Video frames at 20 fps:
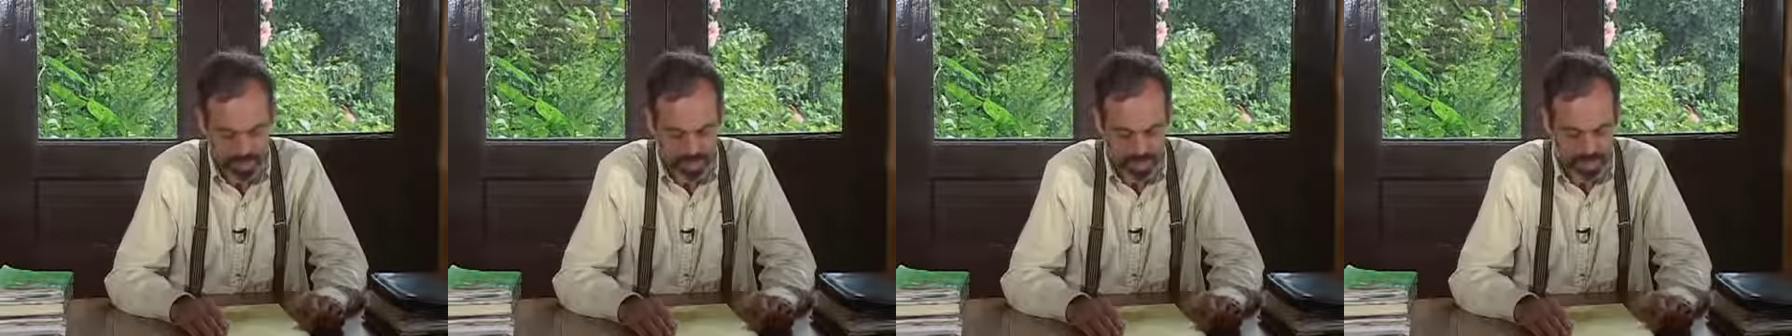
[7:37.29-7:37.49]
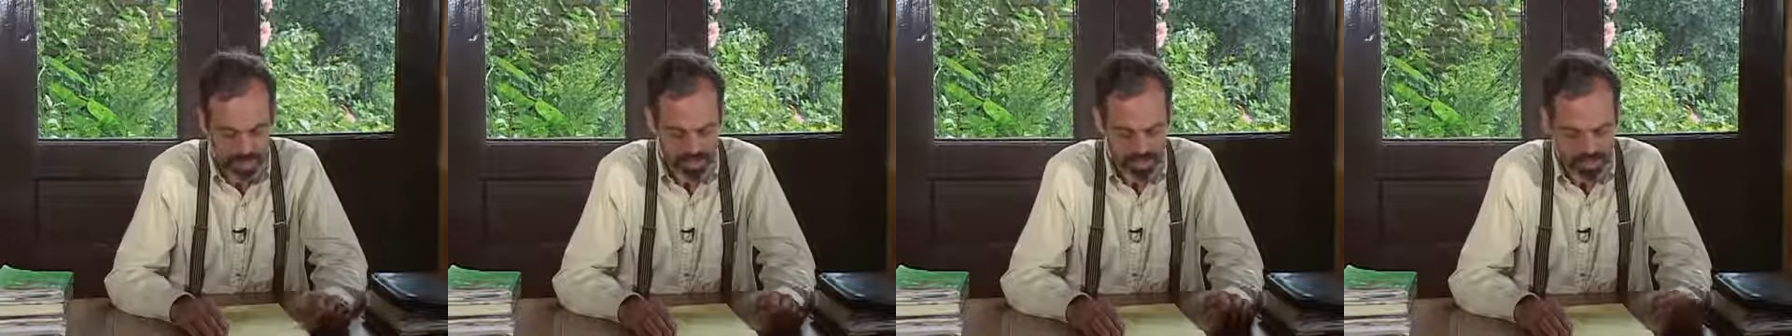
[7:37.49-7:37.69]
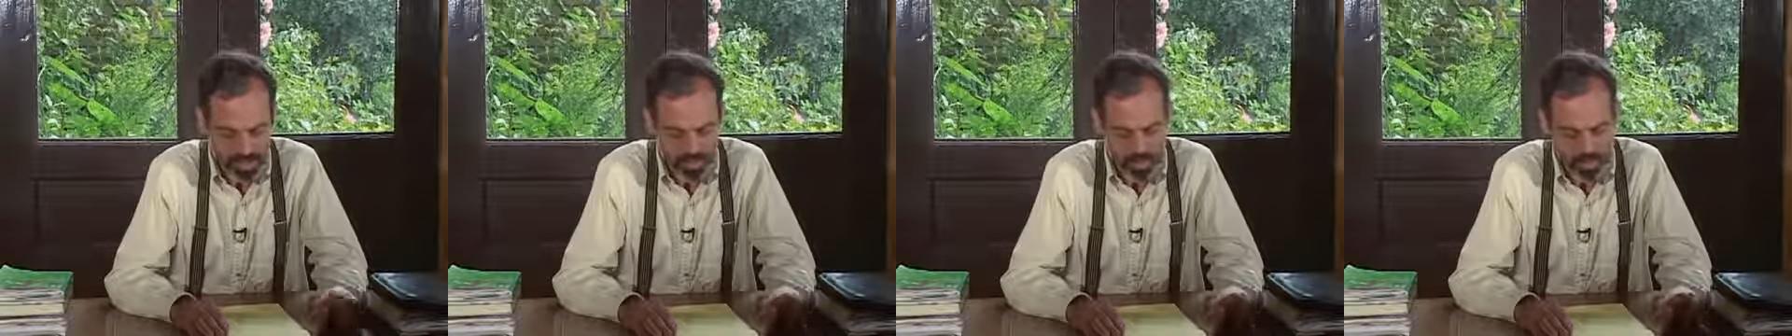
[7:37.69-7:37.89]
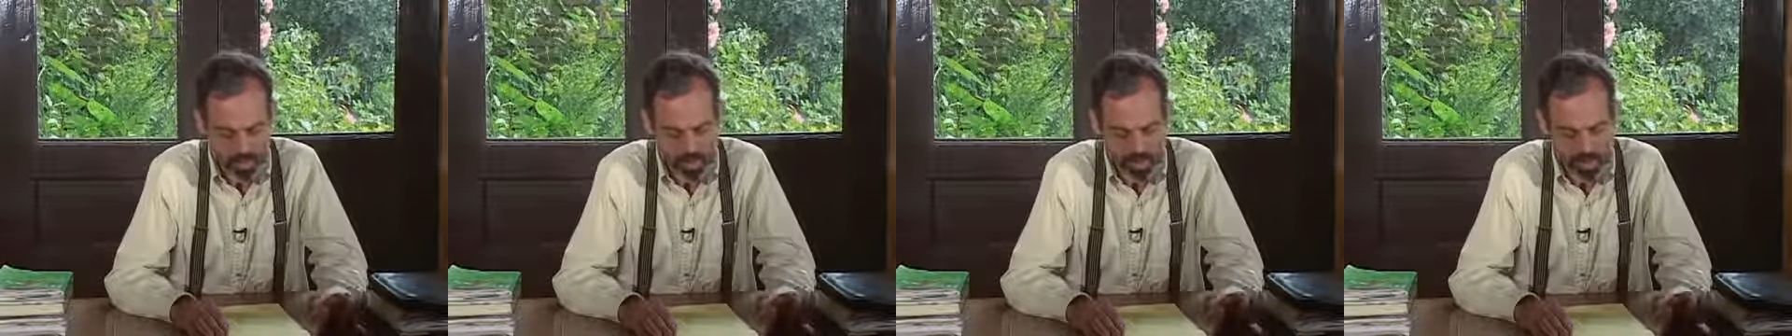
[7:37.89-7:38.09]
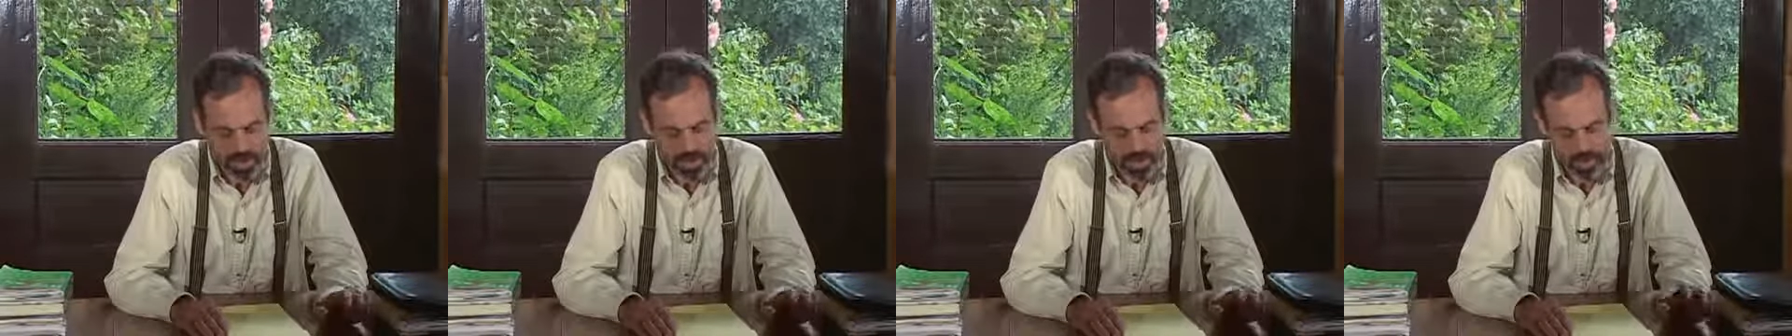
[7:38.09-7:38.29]
So we
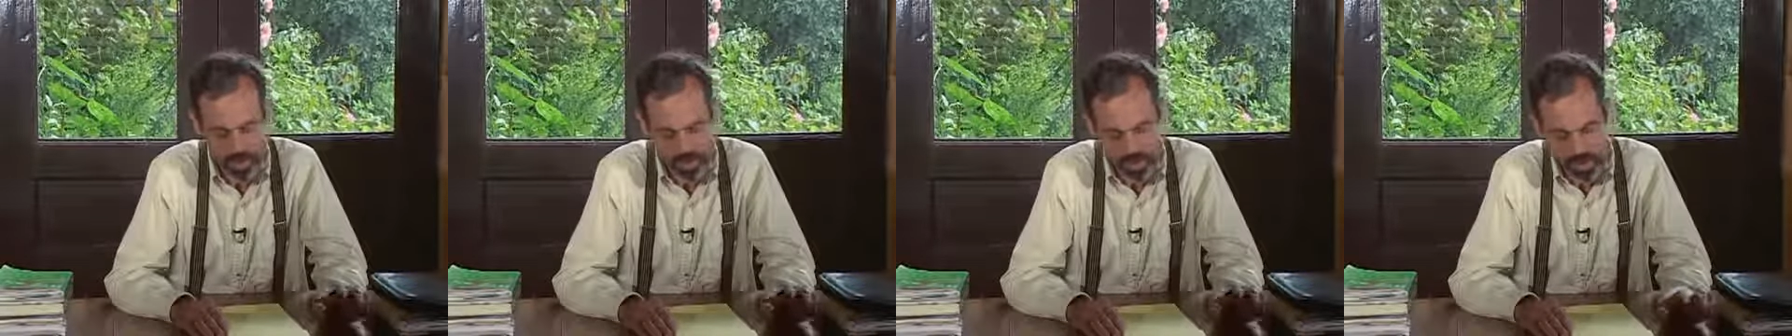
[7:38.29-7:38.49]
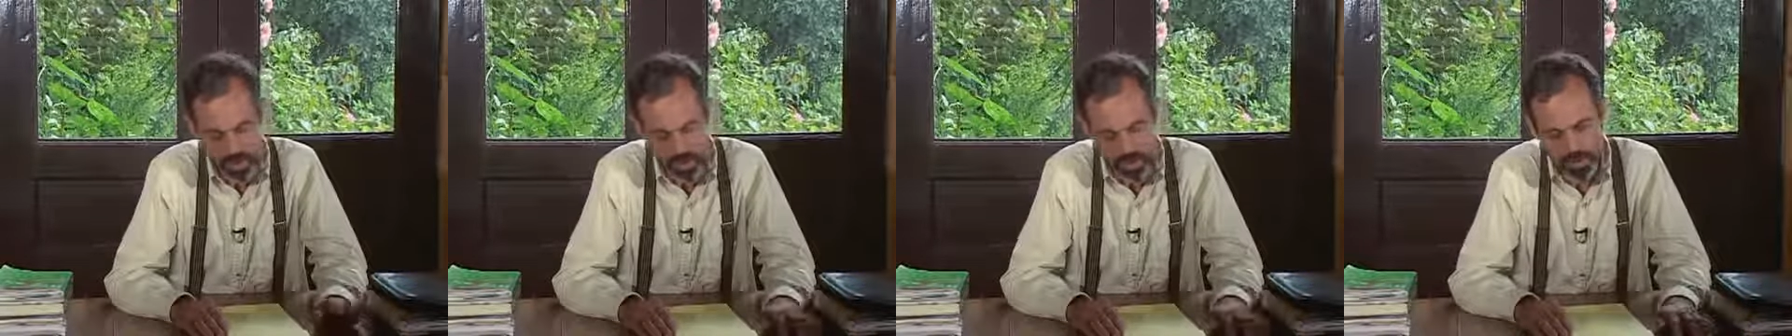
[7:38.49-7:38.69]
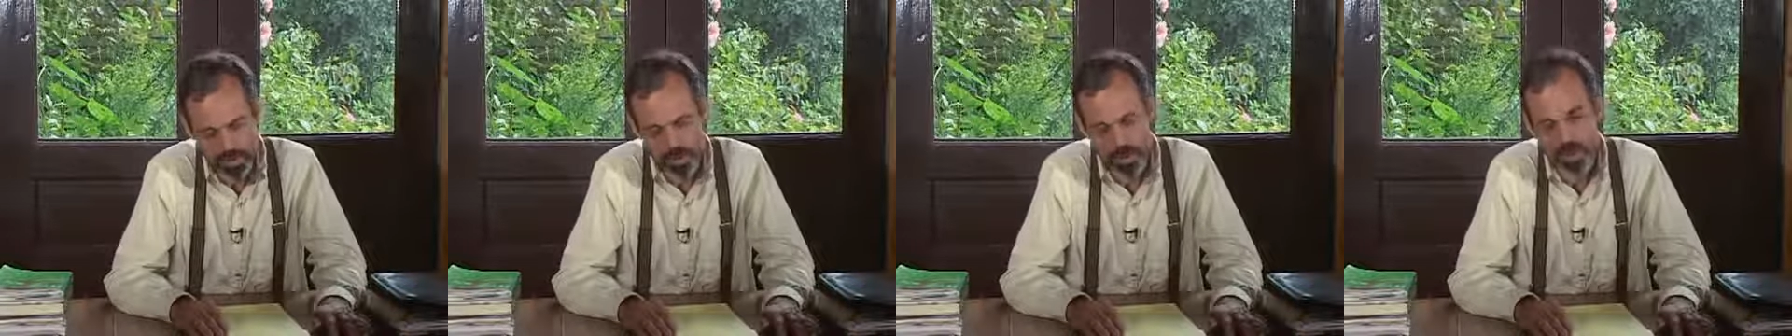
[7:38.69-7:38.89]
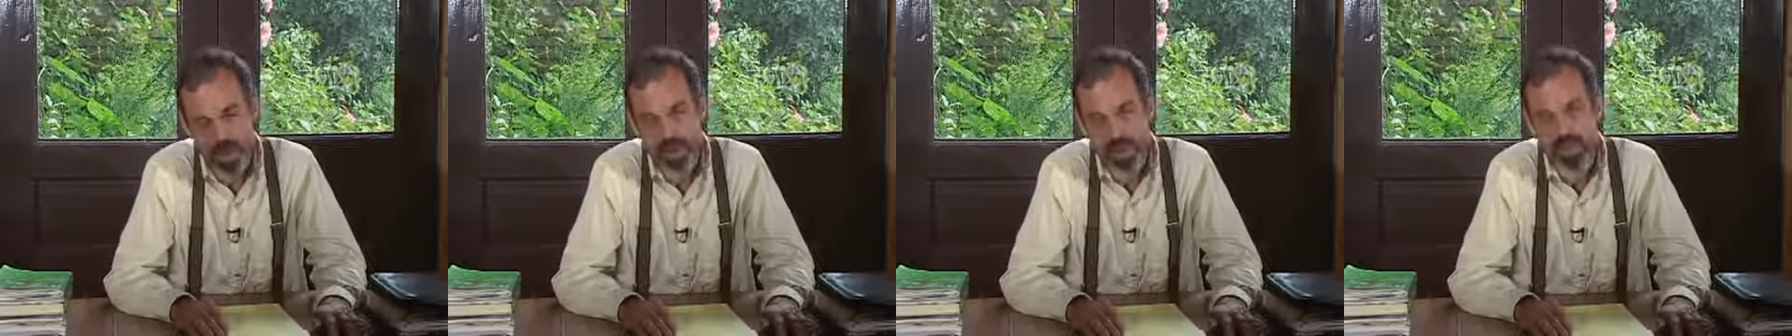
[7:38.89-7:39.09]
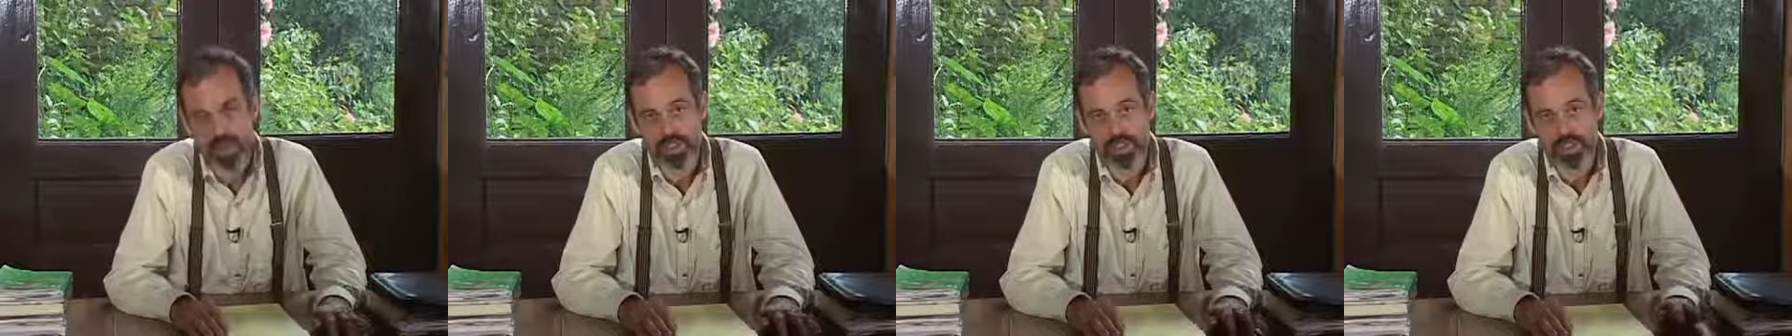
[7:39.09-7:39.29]
want to remember we
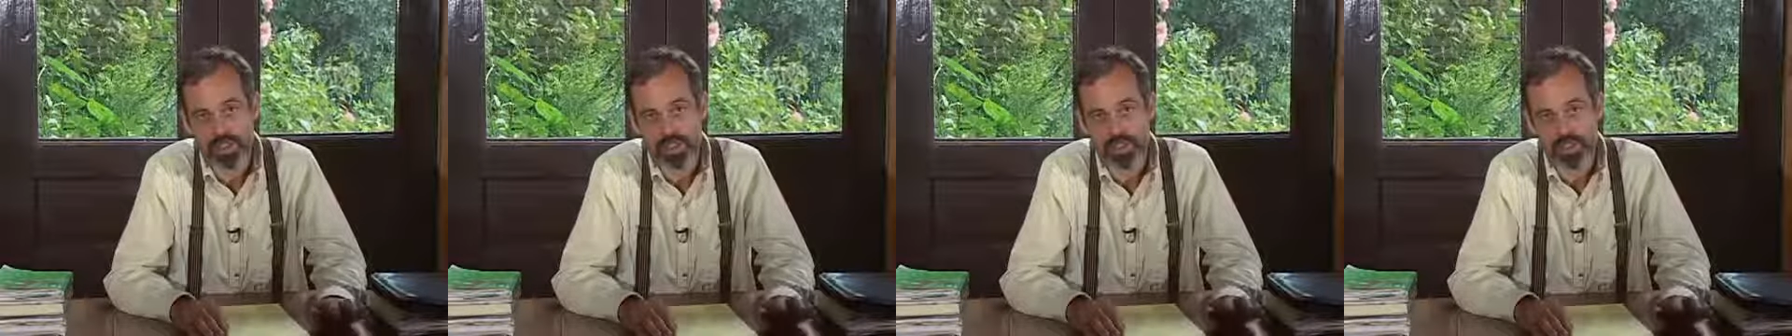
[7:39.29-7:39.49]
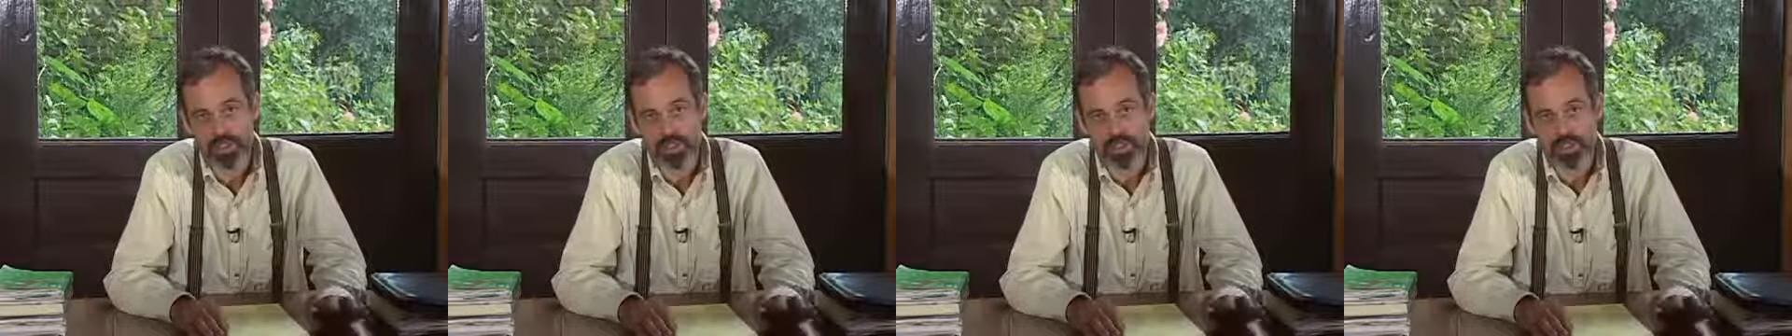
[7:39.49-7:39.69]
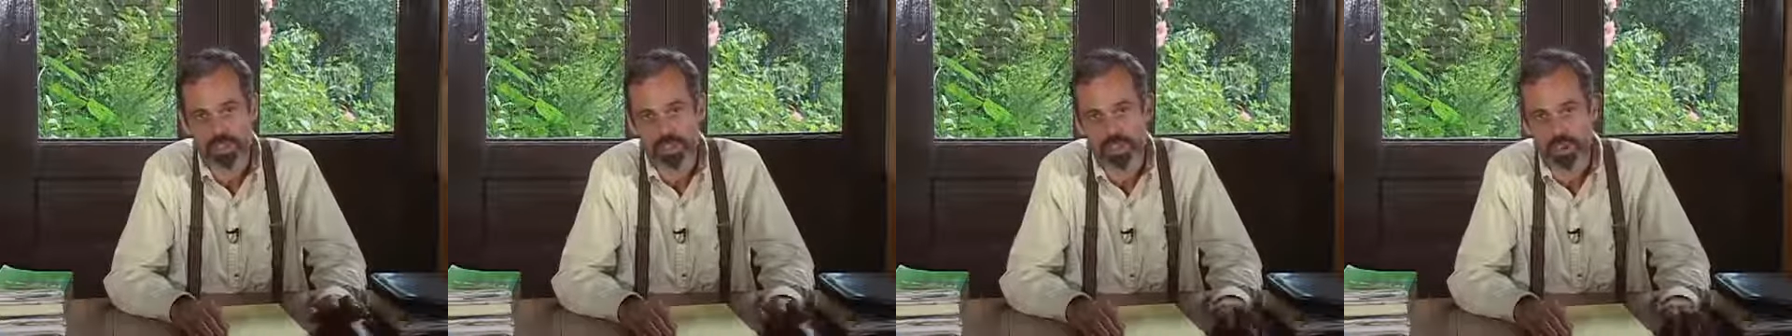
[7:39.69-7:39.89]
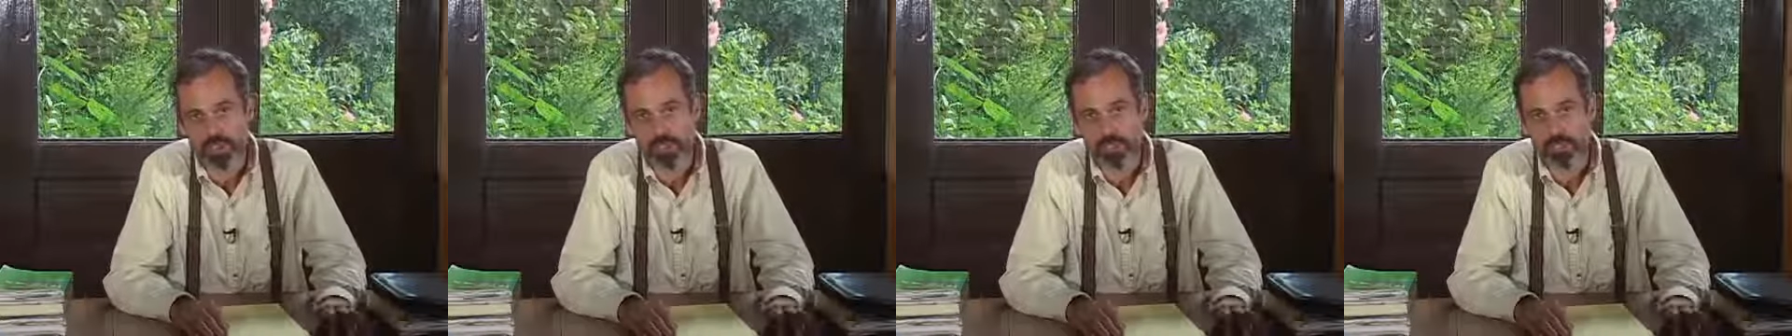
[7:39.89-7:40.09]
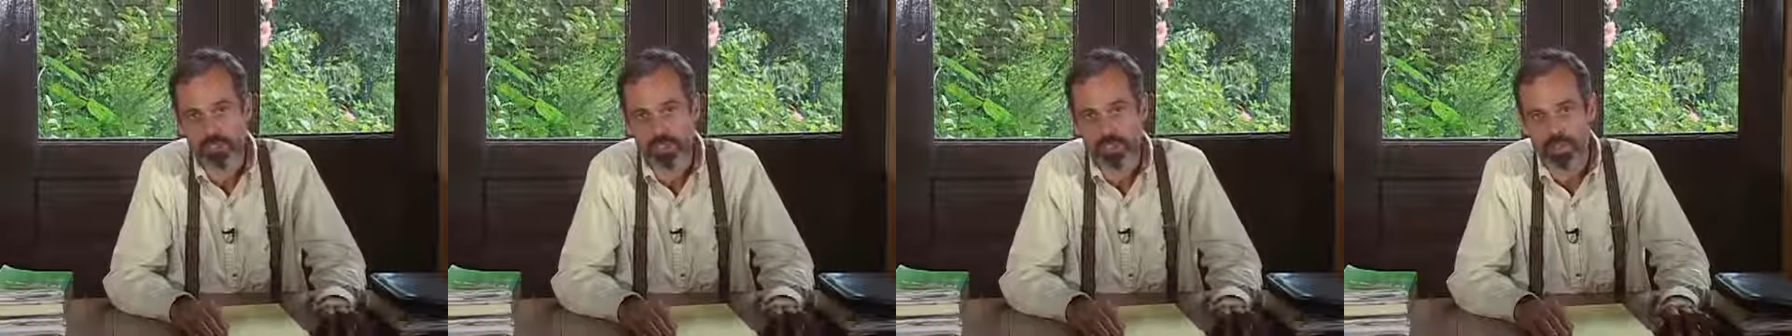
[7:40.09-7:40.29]
need to give
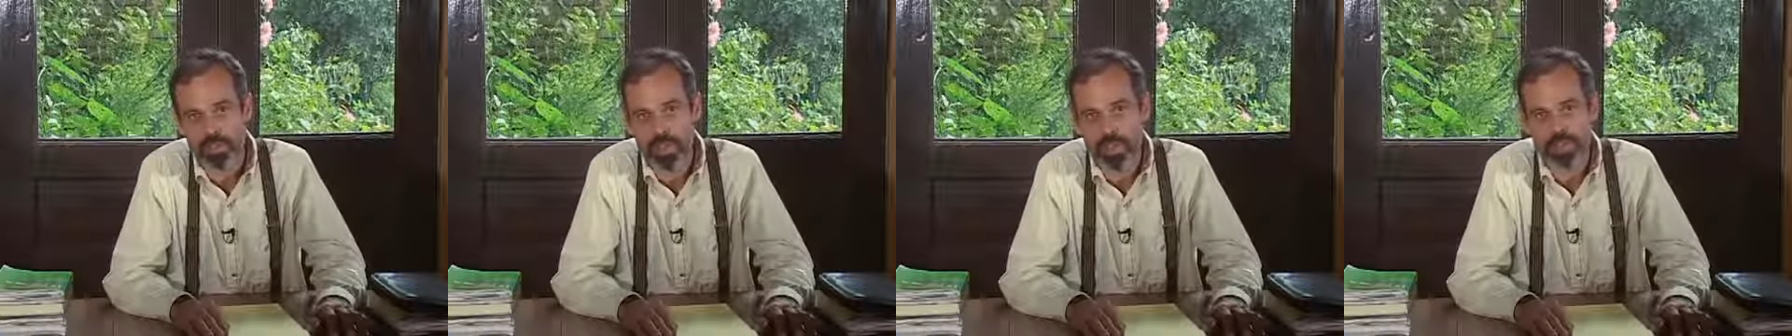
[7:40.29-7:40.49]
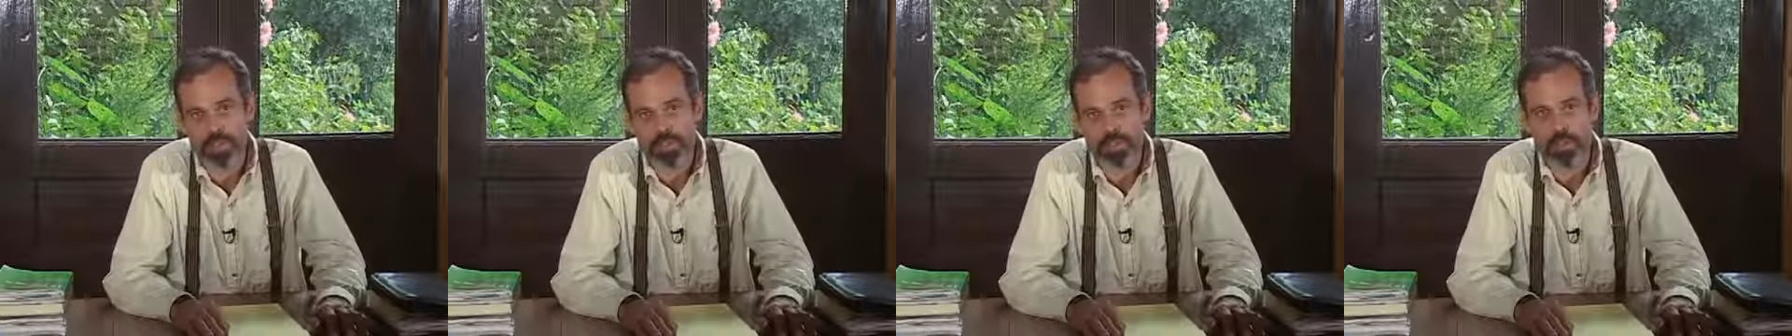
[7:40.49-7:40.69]
some thought